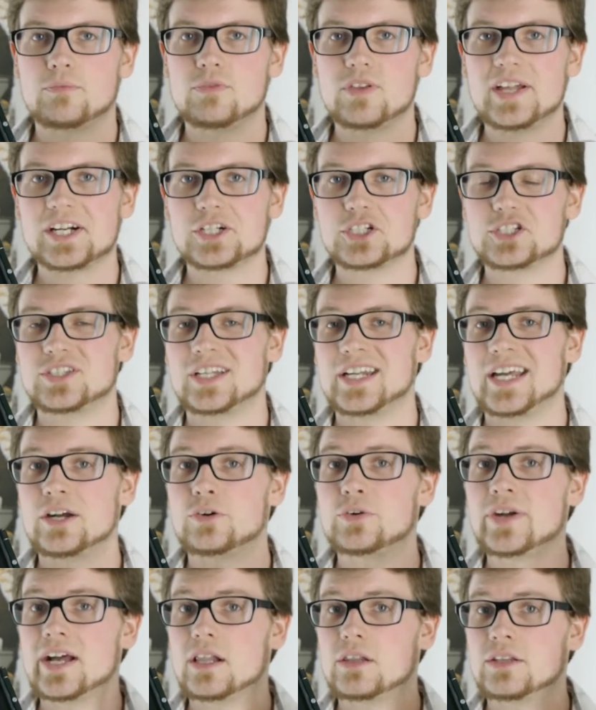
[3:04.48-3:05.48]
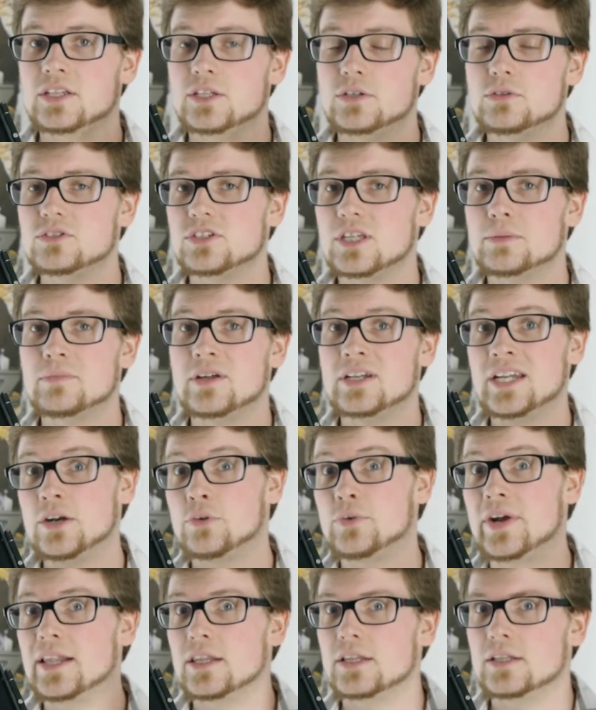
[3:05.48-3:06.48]
flares that I rarely use them and I
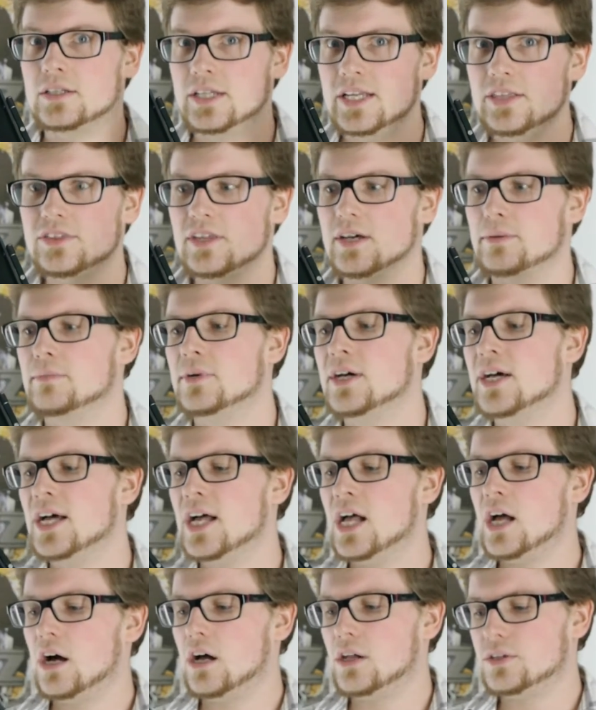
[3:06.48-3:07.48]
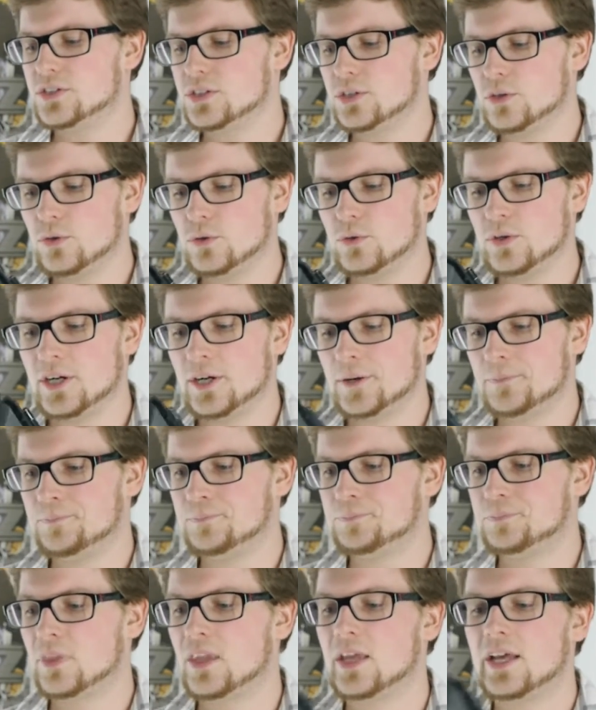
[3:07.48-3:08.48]
rarely need them. Also,
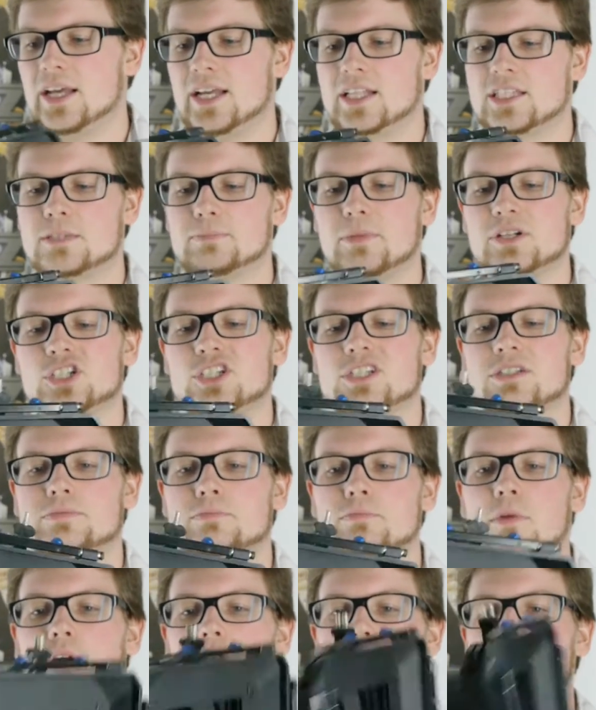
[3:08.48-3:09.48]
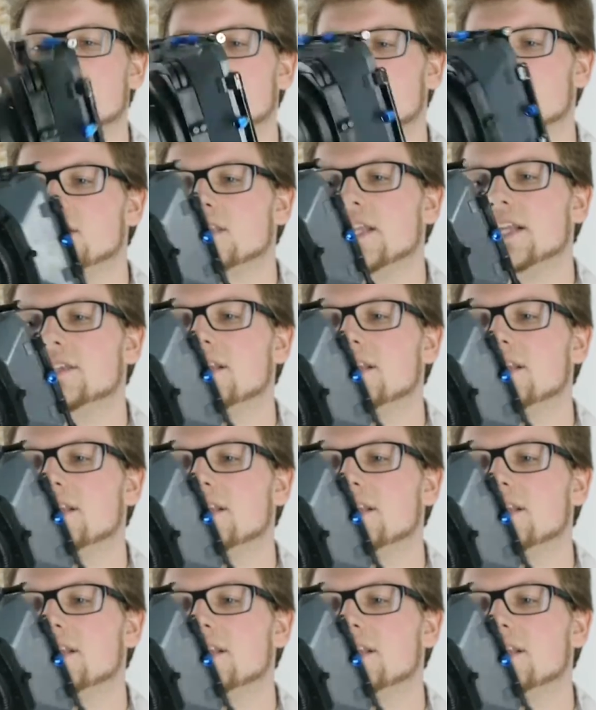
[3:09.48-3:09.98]
it's much smaller and a slick